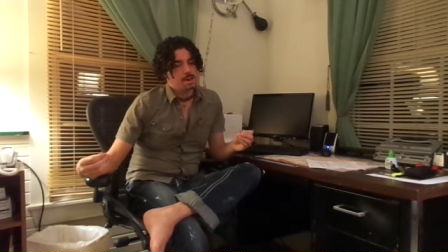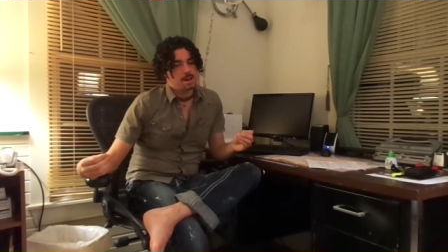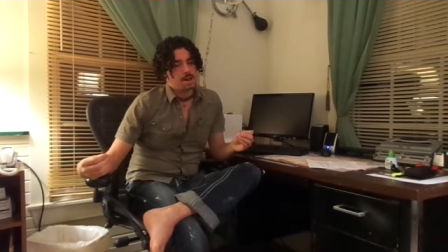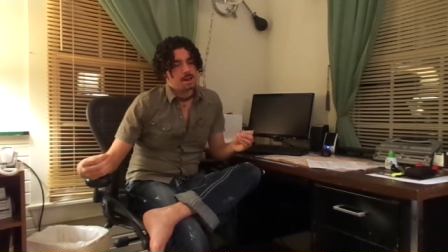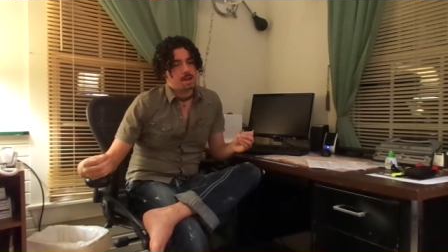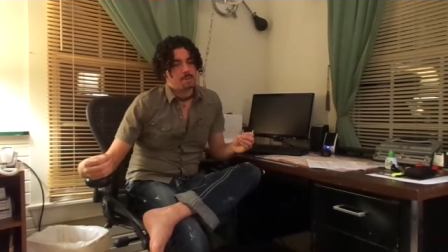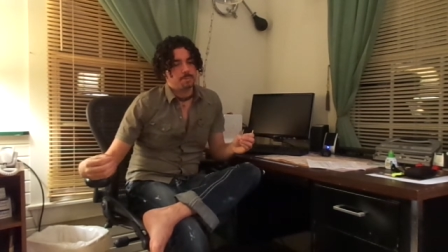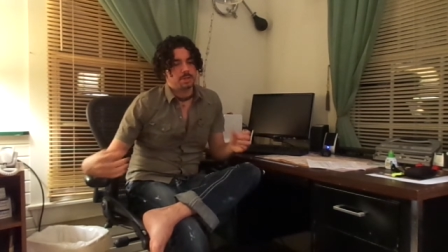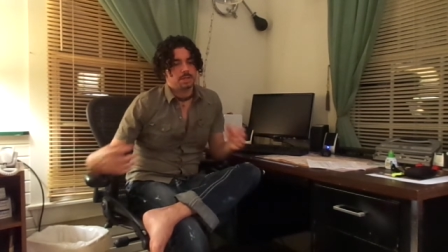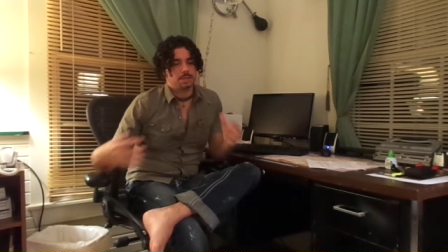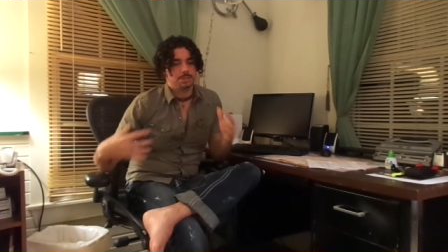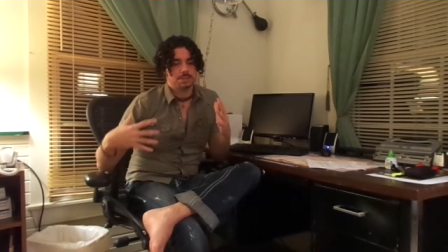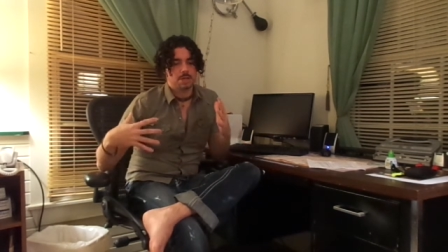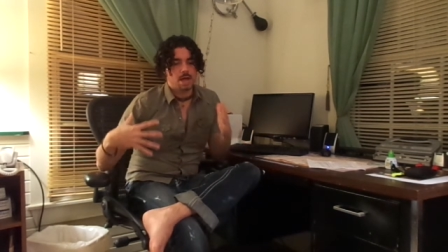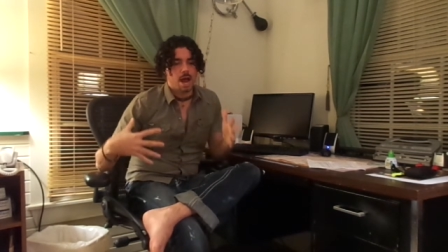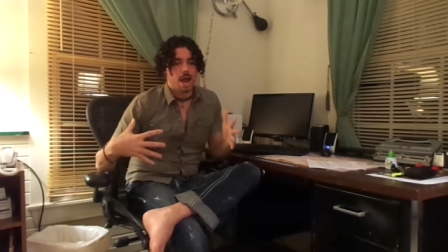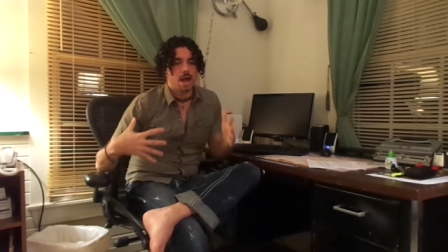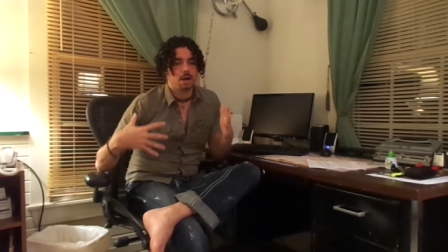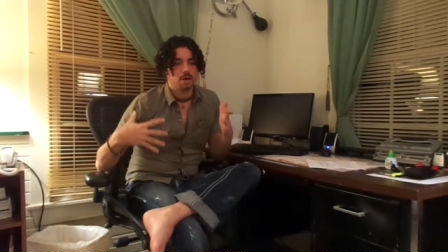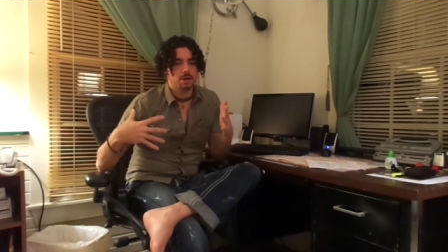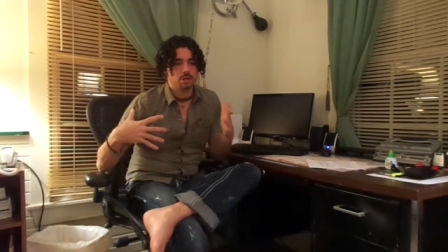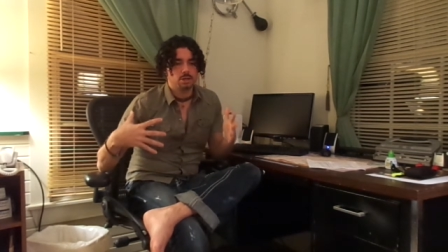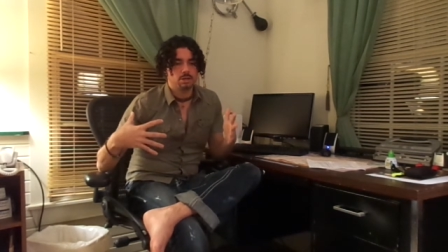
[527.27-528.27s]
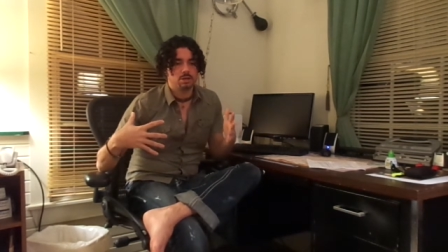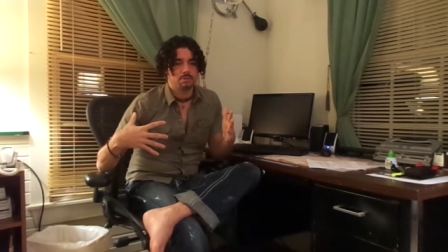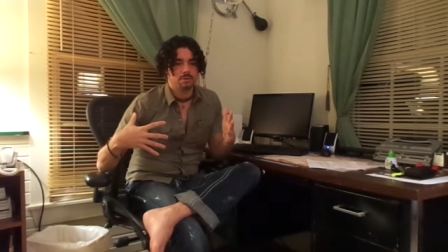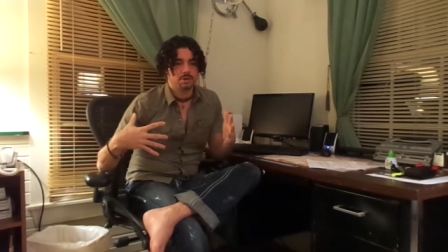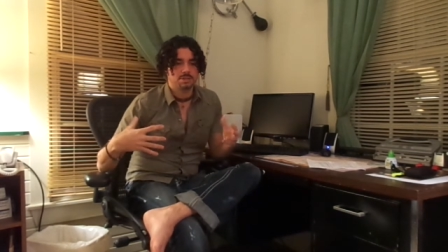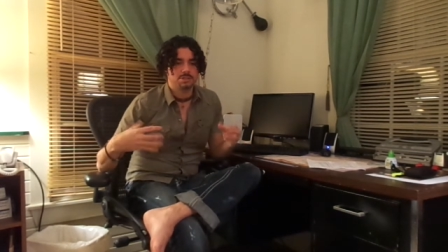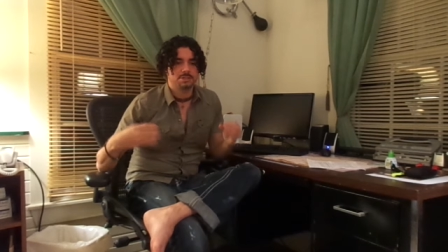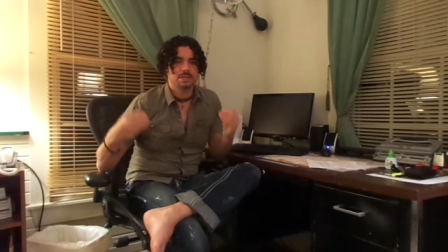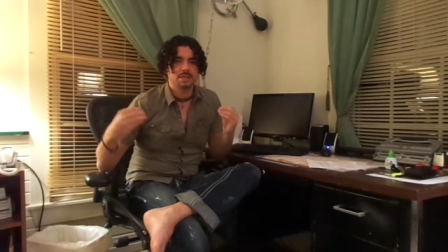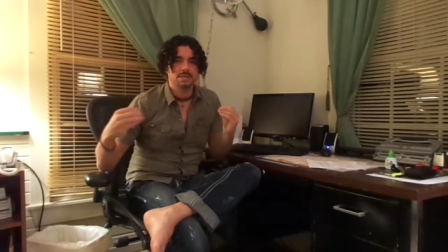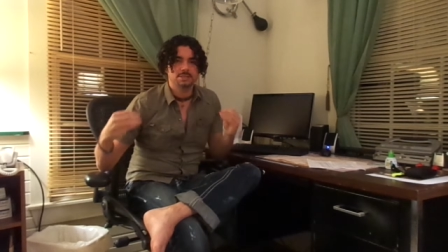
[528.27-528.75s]
um, the entire
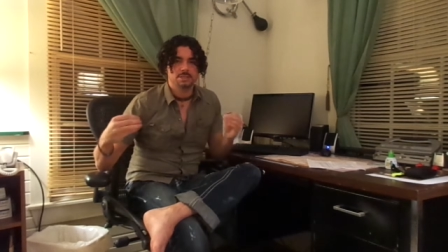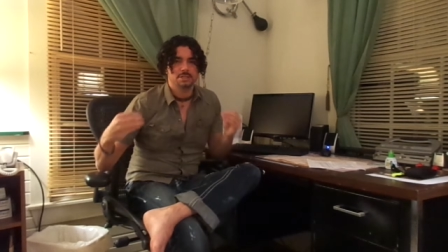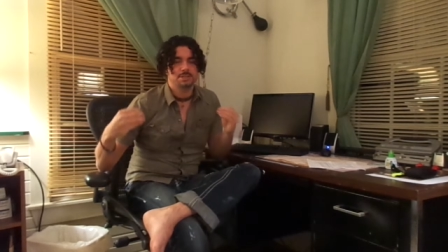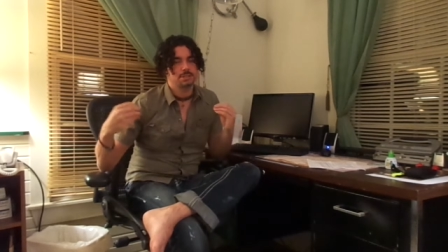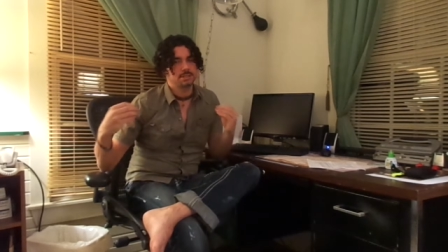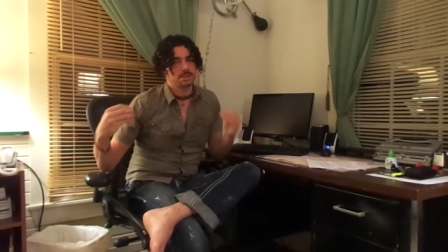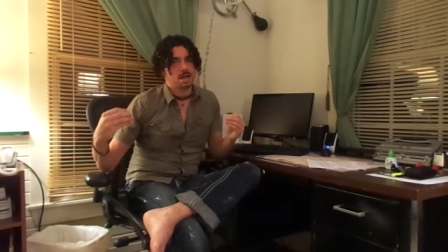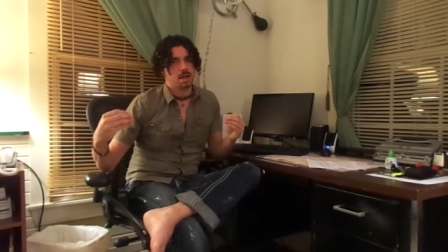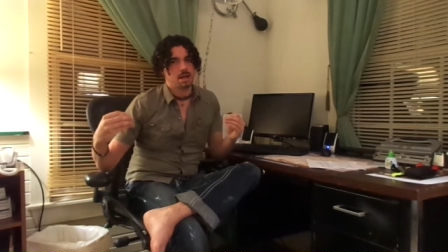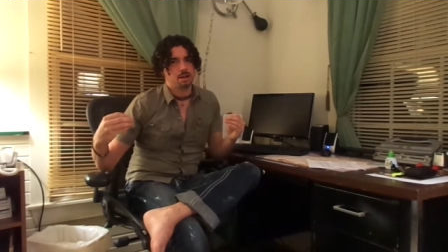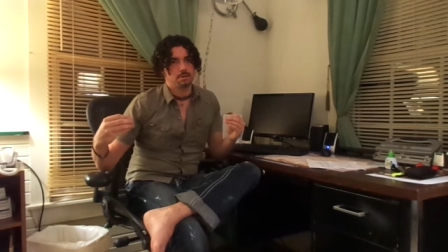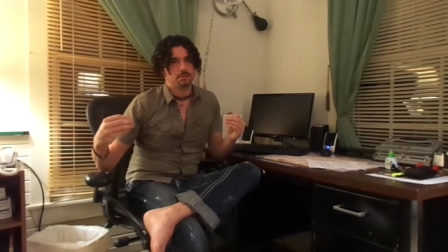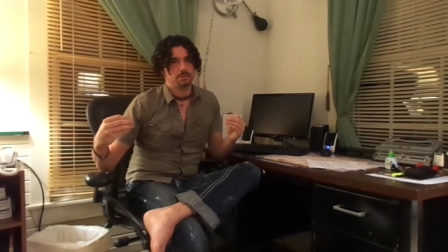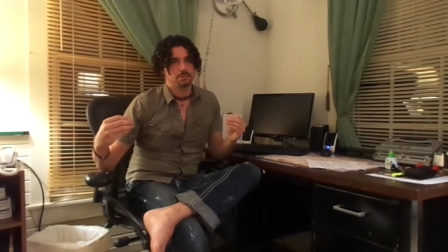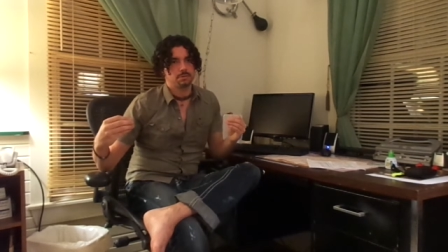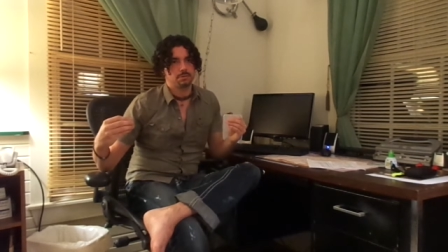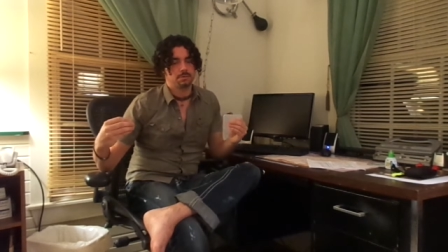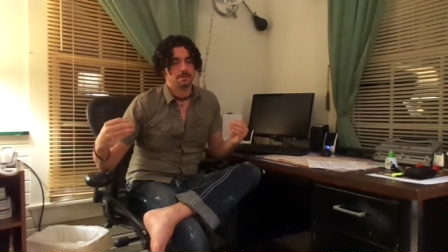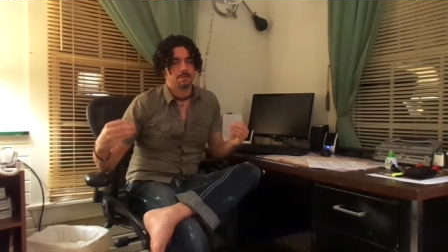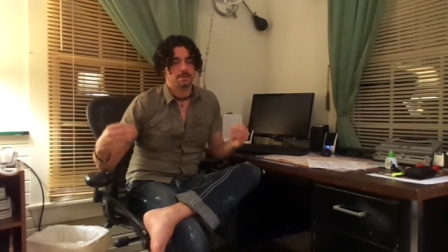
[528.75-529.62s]
universe is itself